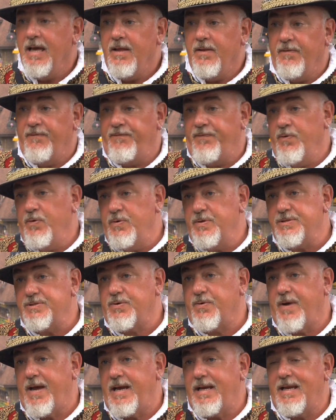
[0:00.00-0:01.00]
The food is
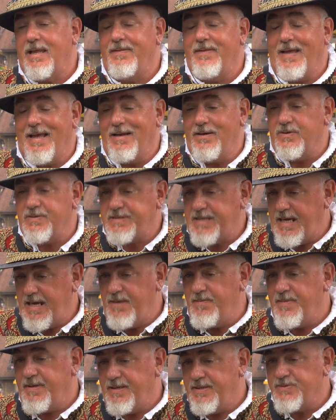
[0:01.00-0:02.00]
great, and the
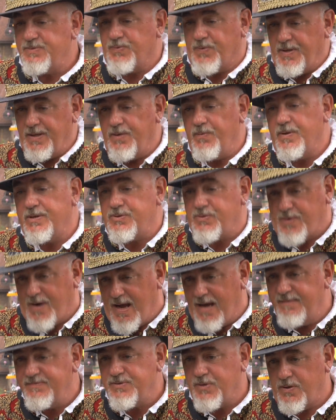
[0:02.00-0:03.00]
entertainment is really what
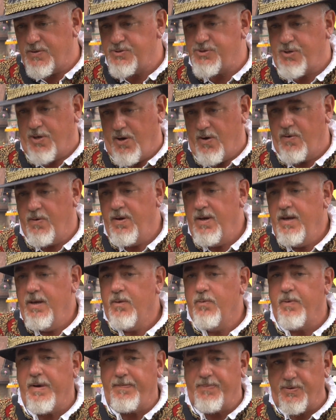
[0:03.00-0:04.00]
drives our show.
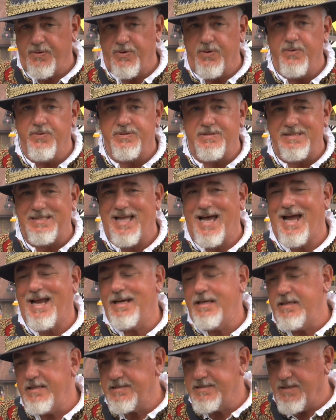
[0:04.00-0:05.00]
We produce
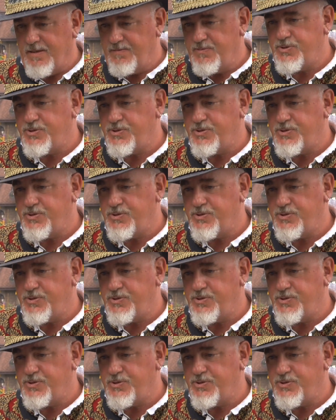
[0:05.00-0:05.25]
90 some